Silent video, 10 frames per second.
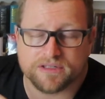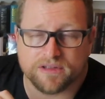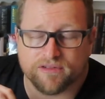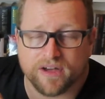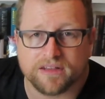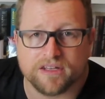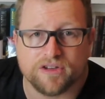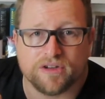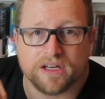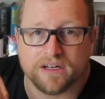the fact that
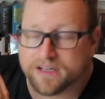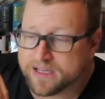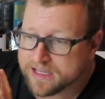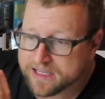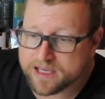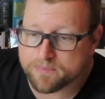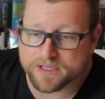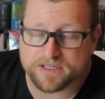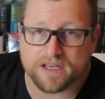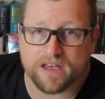you can keep
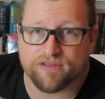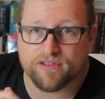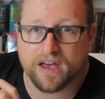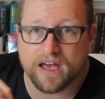it safe,